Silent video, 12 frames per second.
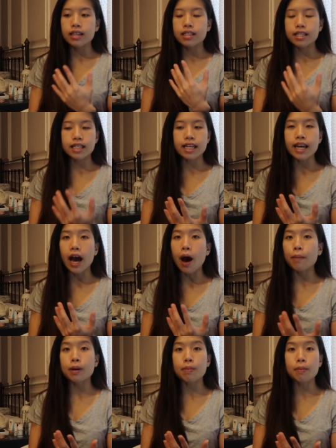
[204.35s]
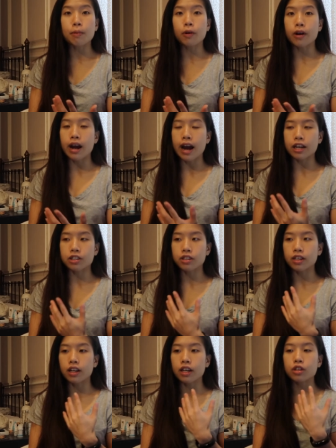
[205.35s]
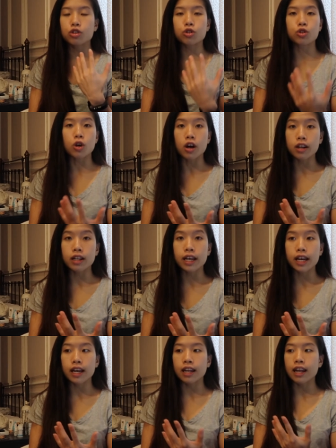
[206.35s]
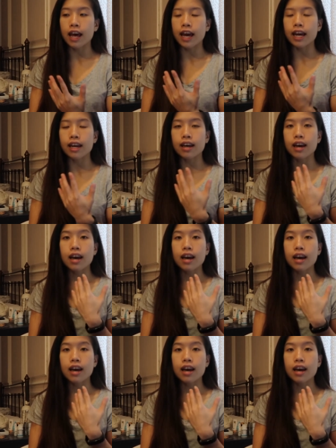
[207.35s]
see how many people are actually like struggling and like